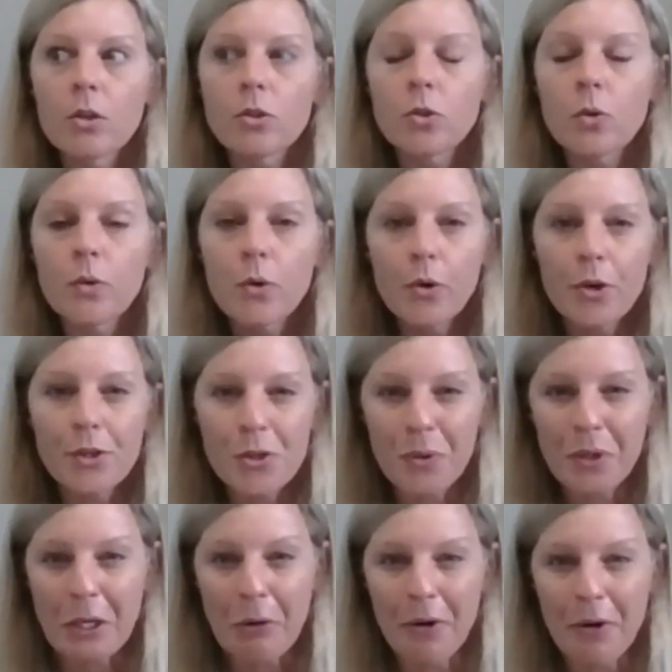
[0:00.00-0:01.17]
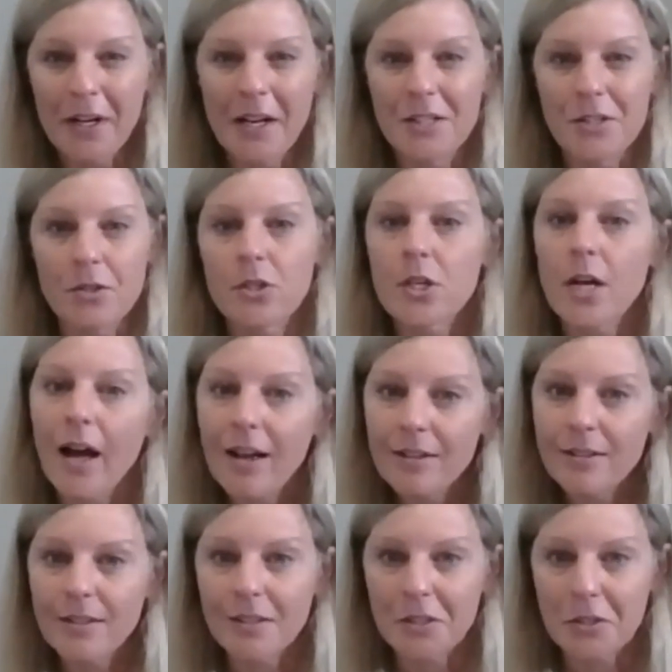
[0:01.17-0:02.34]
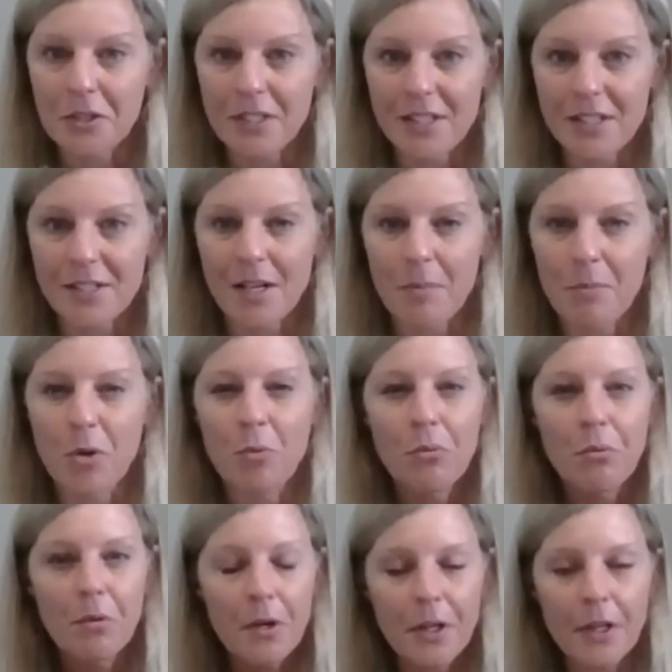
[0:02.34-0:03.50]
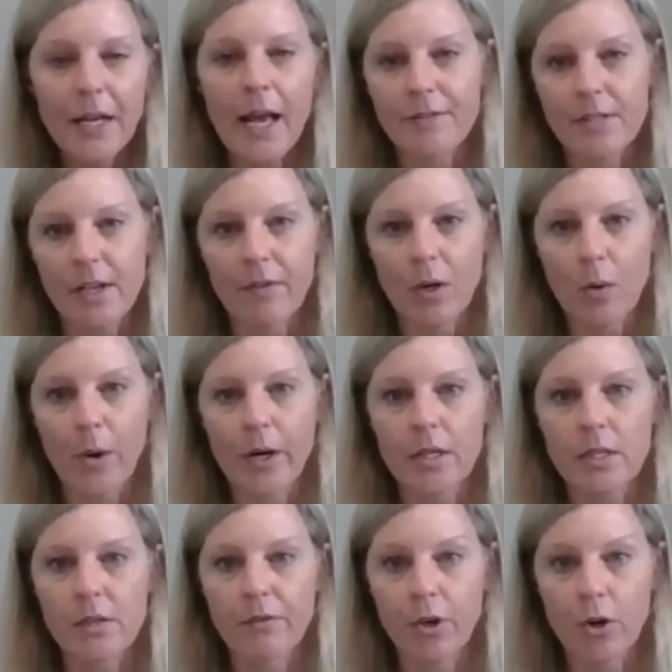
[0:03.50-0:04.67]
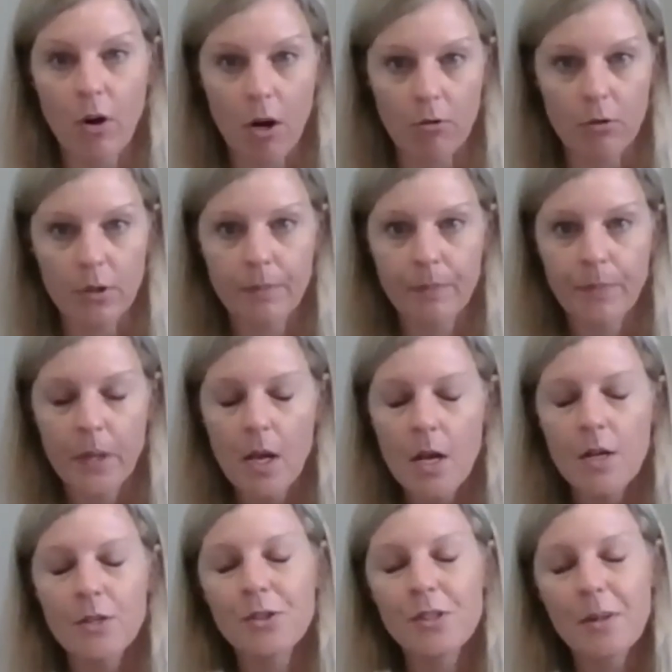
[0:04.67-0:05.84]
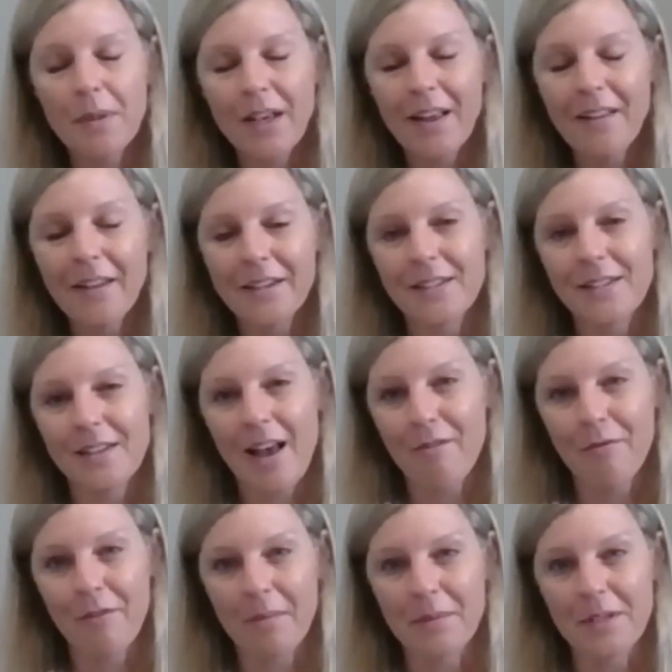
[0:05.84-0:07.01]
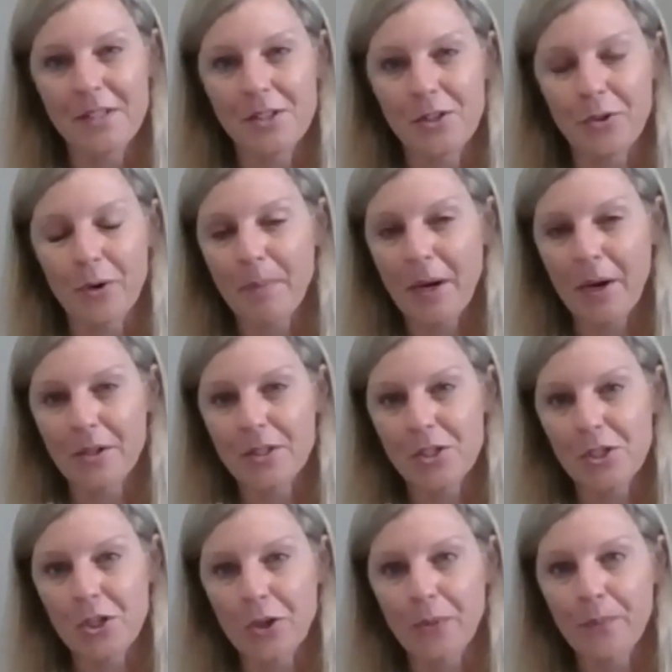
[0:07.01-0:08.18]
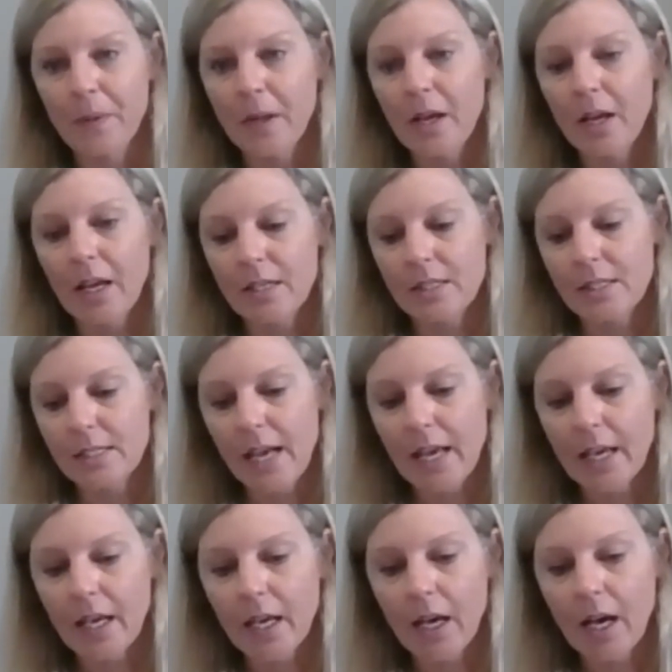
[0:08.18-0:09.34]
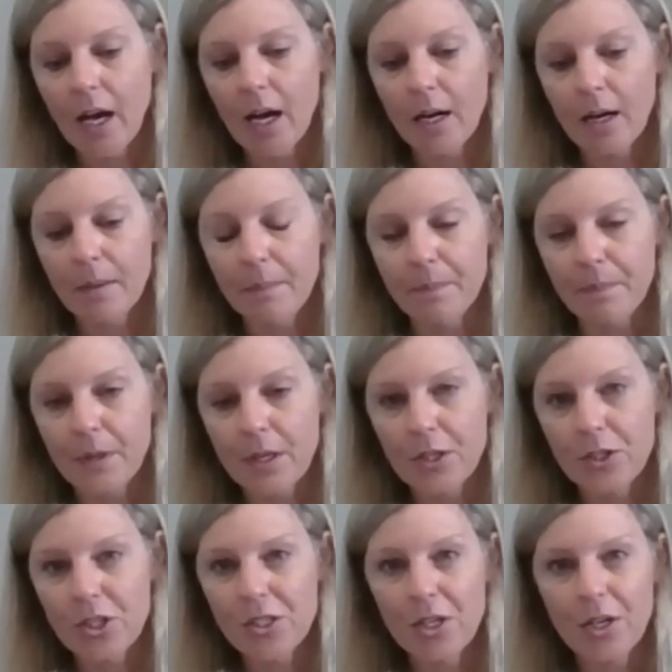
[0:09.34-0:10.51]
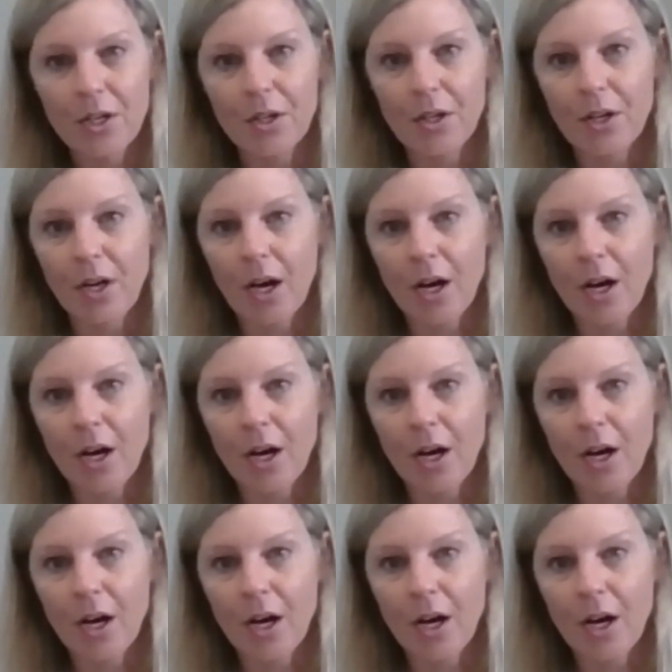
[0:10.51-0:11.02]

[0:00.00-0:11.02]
So in order to really organize your child's sensory system, you really have to have an awareness of your own. So something I like to have families do or parents do is take just draw